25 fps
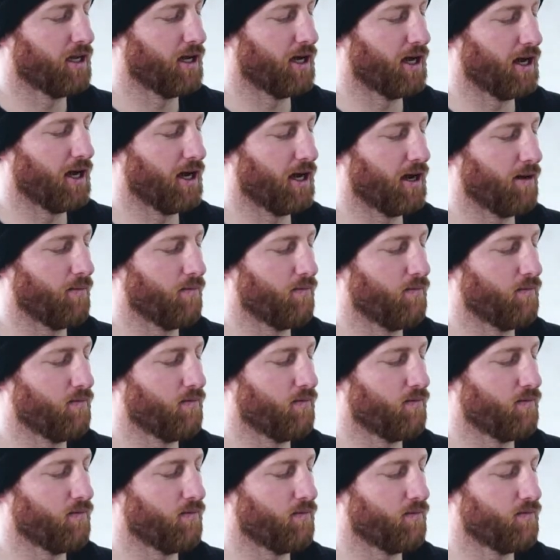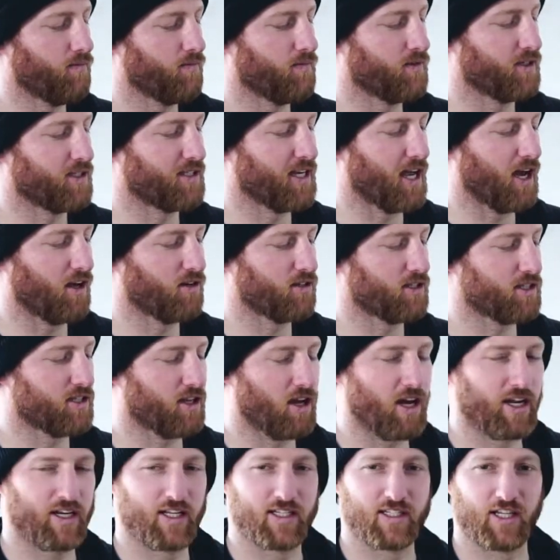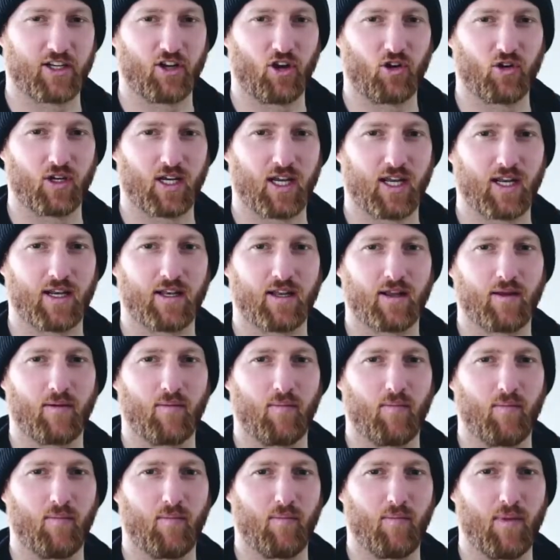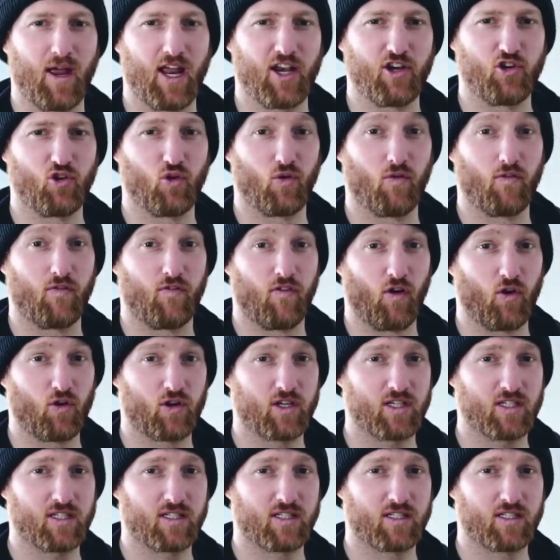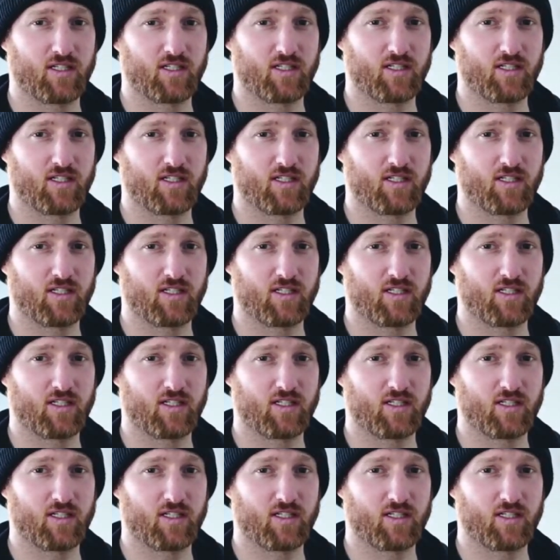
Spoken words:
Downside is I don't get manual focus,